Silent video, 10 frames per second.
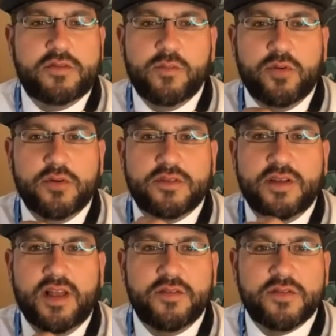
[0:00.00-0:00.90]
important
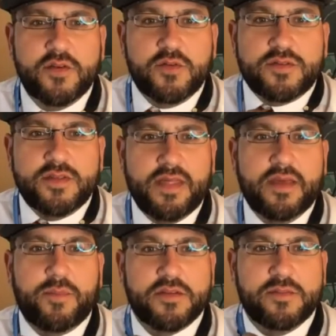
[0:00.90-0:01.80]
life schools that there
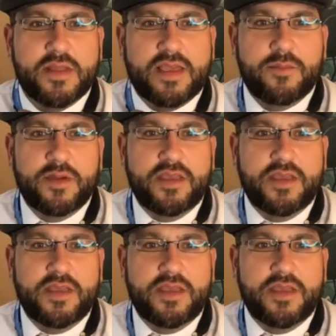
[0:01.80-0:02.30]
possibly can be.